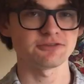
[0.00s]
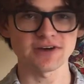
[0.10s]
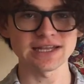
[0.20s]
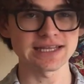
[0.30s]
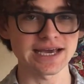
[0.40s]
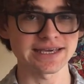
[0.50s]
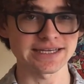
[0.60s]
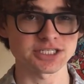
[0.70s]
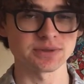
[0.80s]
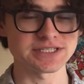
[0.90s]
Finally, I
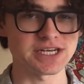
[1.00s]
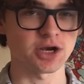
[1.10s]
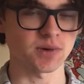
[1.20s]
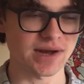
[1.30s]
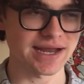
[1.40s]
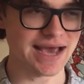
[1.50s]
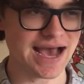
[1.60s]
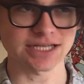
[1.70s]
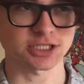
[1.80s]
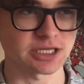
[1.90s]
get to a tier where I'd
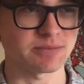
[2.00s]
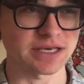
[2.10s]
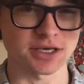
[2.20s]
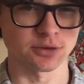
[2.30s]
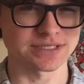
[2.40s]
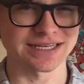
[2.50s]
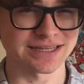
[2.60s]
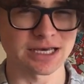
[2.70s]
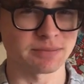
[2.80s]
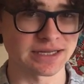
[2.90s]
actually be using
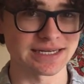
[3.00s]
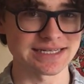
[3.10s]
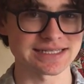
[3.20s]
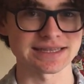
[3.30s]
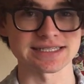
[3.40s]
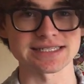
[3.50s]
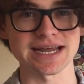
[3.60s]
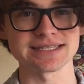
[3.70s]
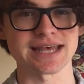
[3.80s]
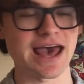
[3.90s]
the abilities that the
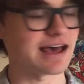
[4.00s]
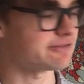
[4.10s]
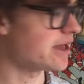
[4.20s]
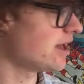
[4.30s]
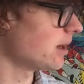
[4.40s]
stands have,